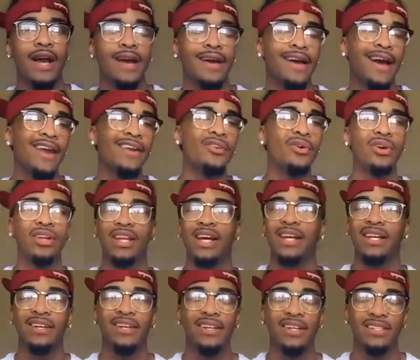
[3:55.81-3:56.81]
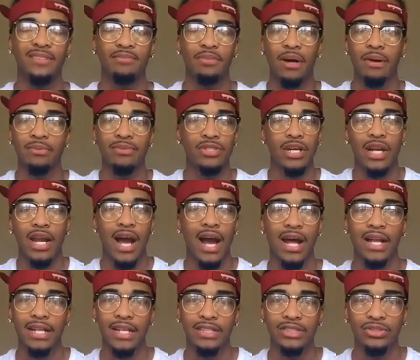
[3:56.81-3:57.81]
I know a lot of niggas probably try to
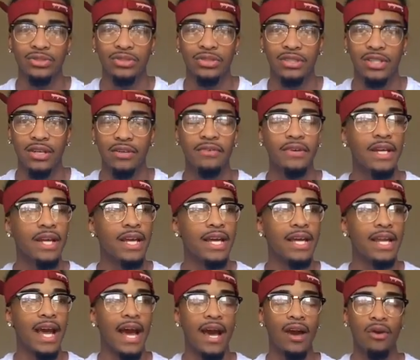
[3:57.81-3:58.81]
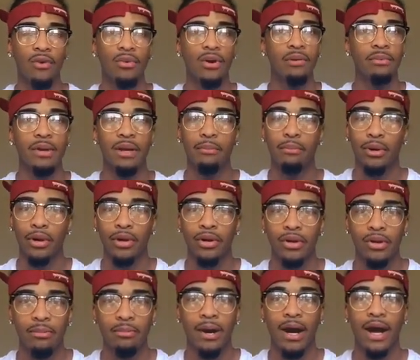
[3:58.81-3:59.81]
holler at you and stuff, and I don't want to be a burden or